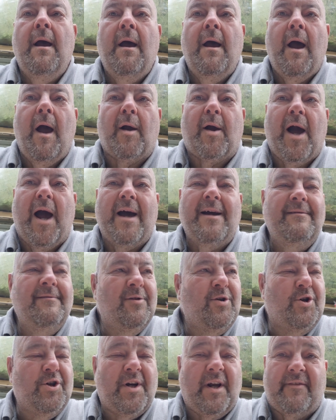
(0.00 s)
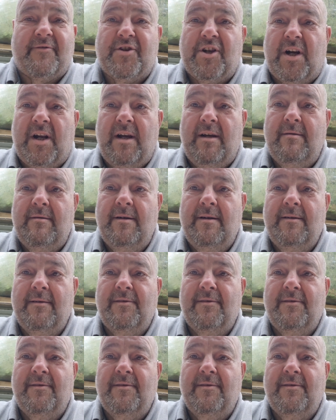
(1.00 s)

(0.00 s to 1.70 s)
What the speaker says: Okay, good afternoon.